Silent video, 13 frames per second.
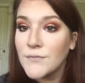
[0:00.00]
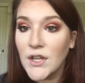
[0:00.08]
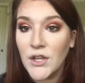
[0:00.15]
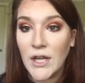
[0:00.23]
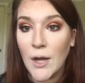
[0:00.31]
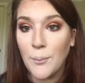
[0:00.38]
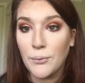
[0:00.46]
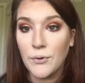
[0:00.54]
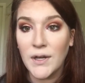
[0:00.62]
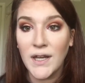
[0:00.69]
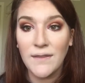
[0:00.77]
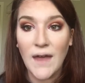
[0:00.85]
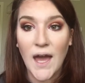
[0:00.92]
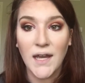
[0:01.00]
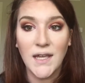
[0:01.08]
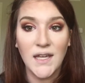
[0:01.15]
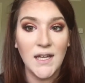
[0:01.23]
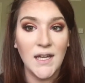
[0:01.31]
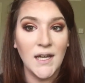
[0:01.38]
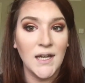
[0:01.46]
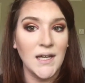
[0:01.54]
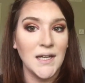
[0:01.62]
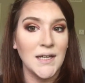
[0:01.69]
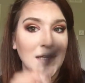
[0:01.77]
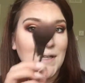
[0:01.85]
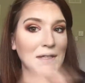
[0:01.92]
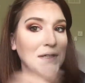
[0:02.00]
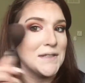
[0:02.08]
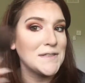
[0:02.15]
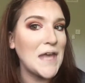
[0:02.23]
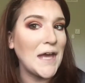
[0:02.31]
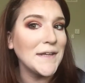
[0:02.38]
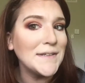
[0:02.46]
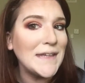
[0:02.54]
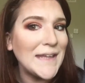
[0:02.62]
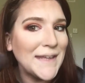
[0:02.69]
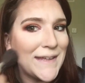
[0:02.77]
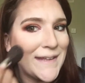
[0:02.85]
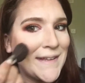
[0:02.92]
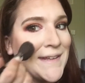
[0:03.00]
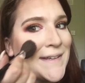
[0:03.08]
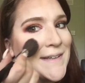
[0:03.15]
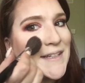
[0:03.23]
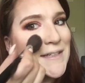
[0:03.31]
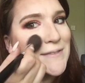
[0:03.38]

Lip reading: Look how pretty that is, honey.